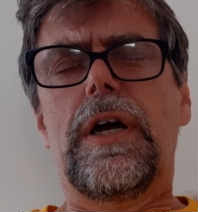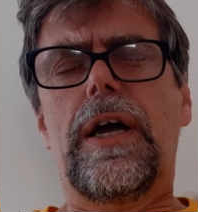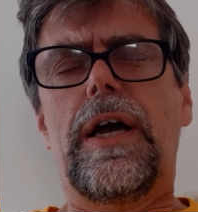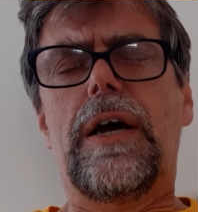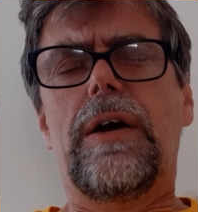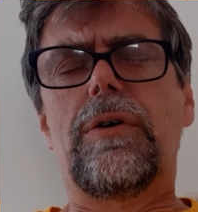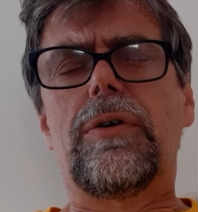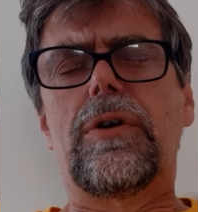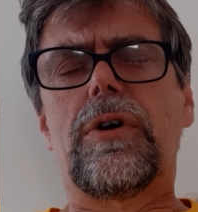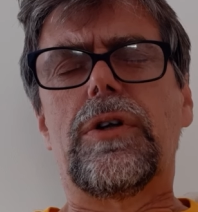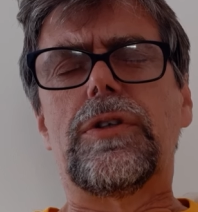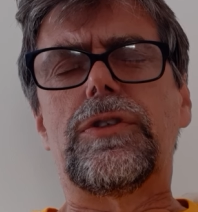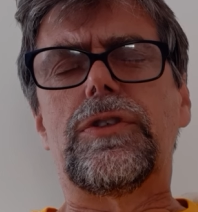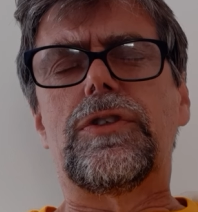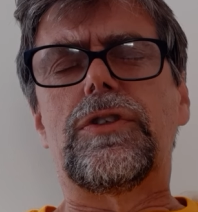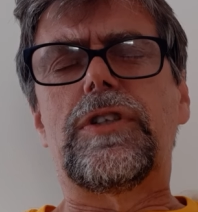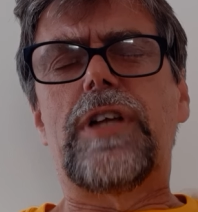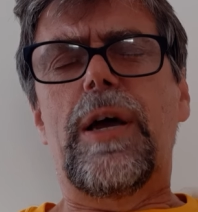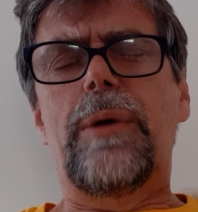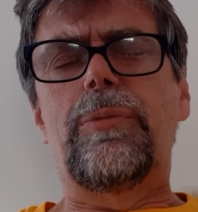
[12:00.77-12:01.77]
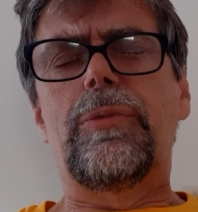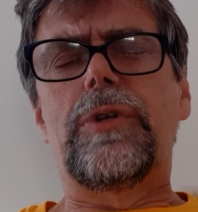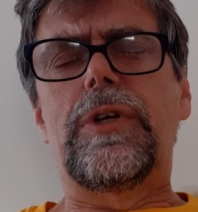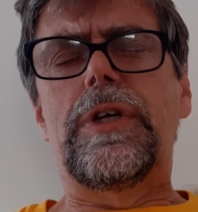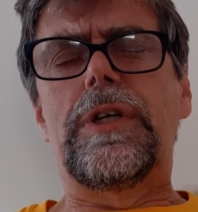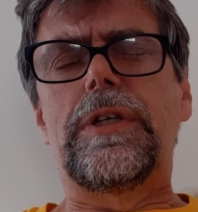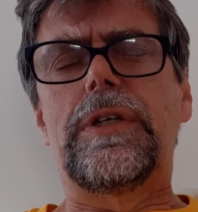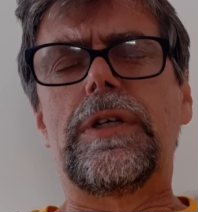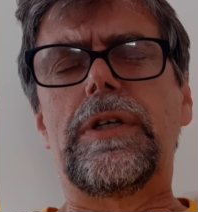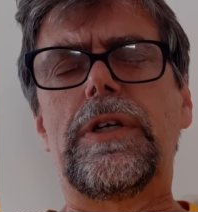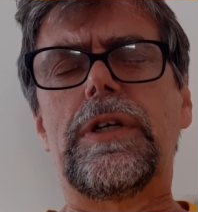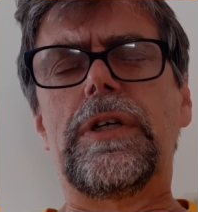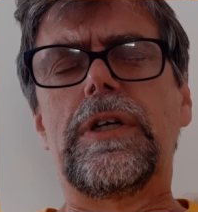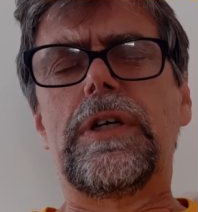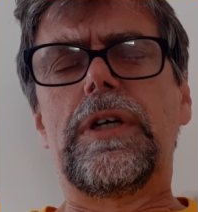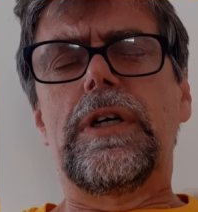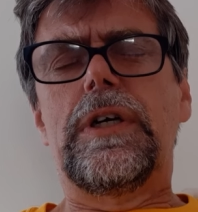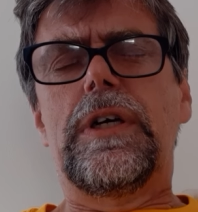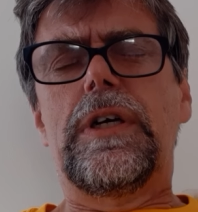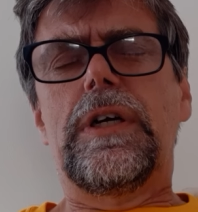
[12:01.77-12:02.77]
how God stepped in
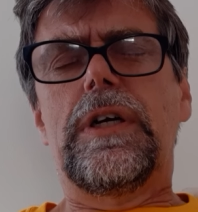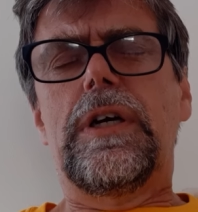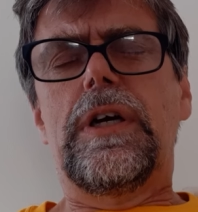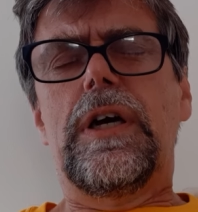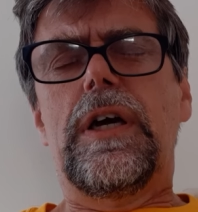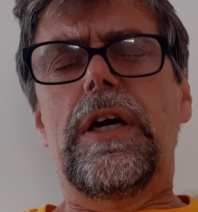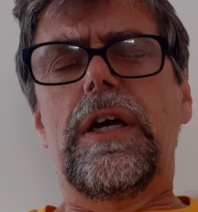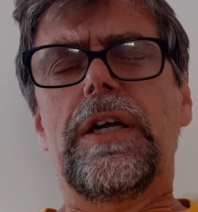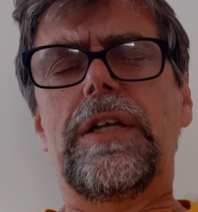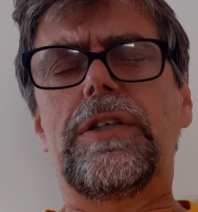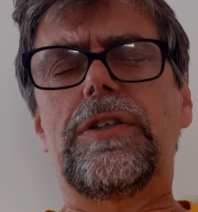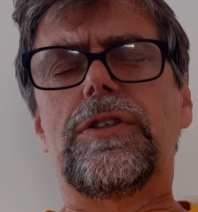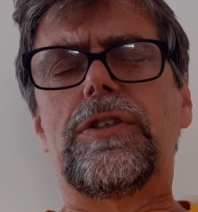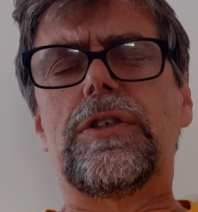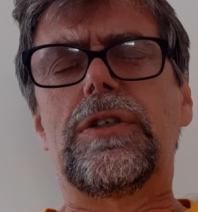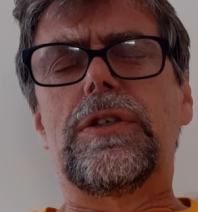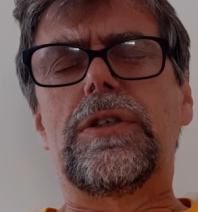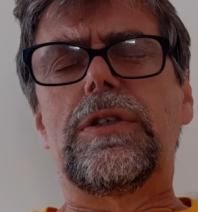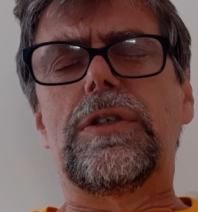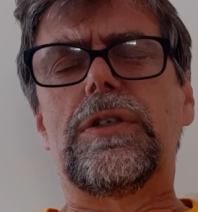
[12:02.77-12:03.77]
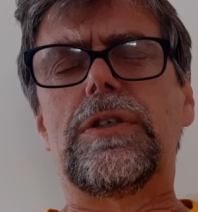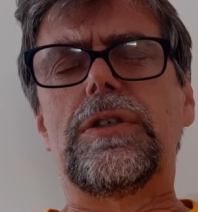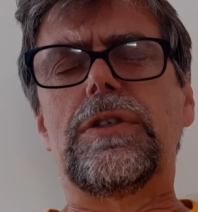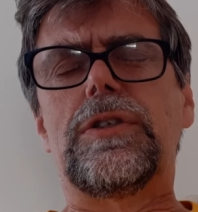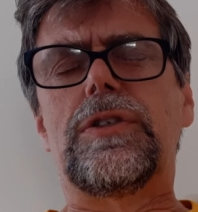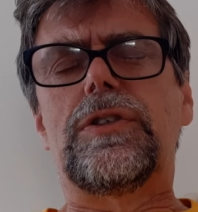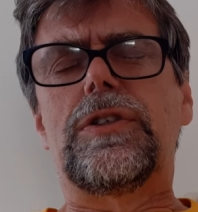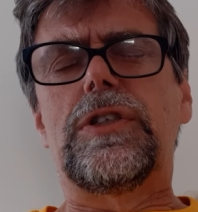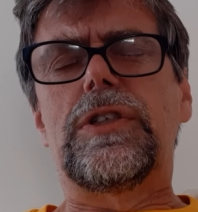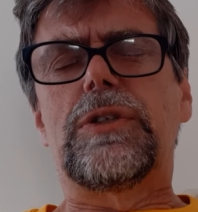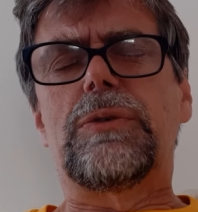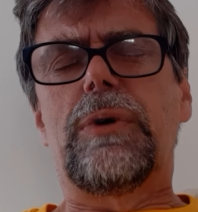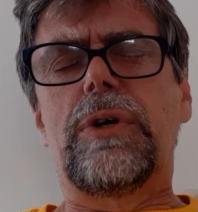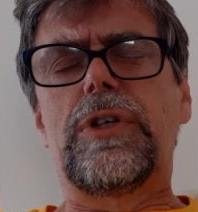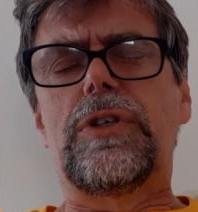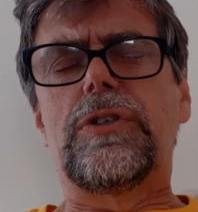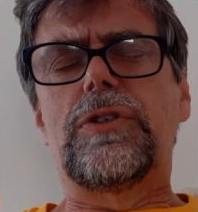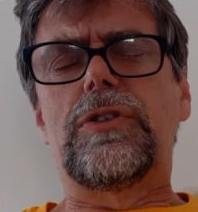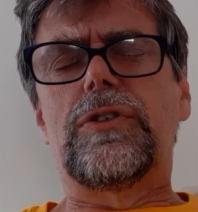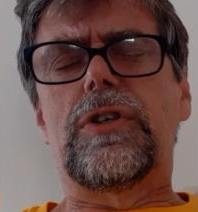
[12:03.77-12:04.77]
into
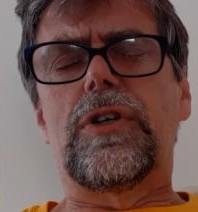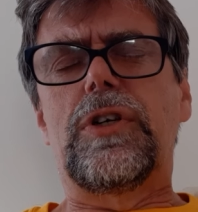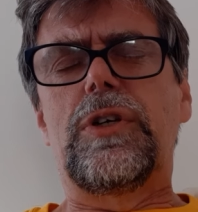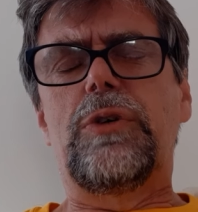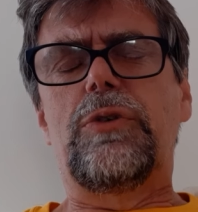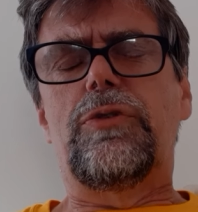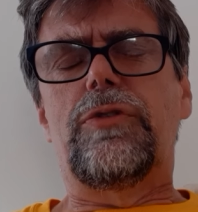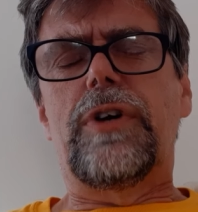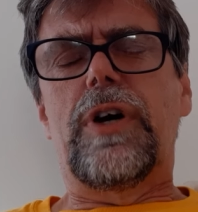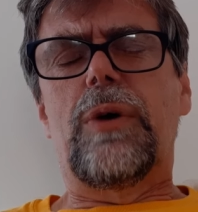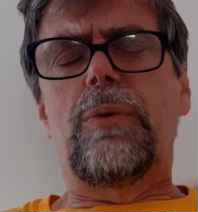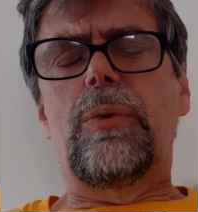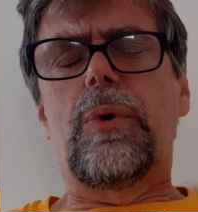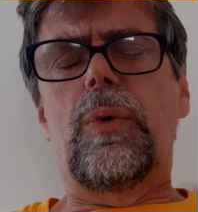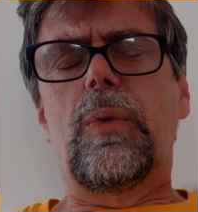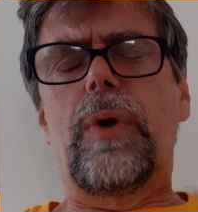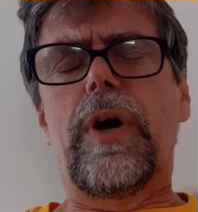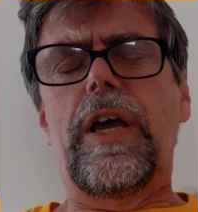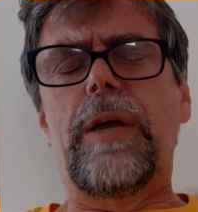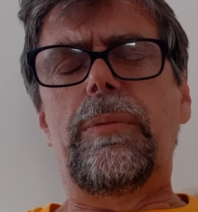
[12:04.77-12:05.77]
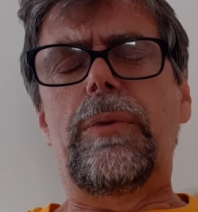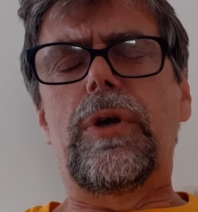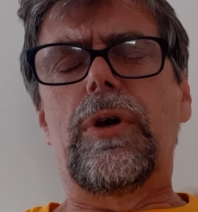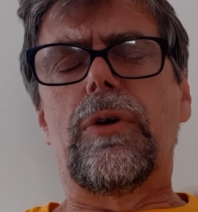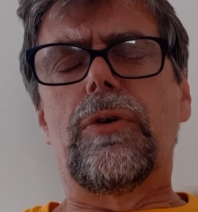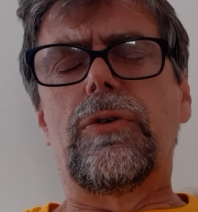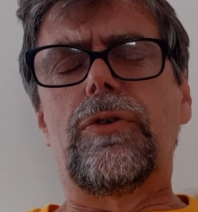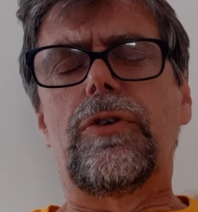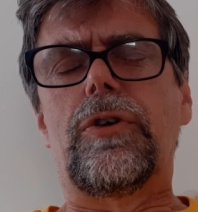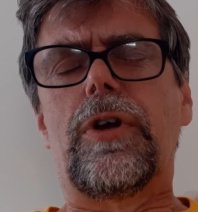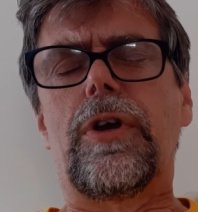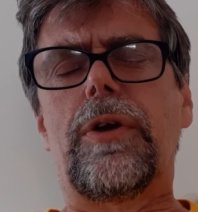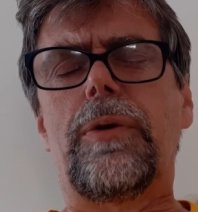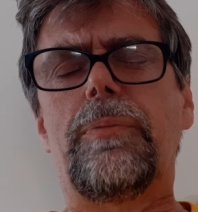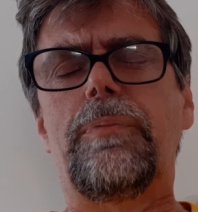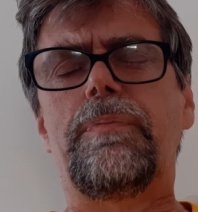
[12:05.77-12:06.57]
situations that you felt were way beyond you.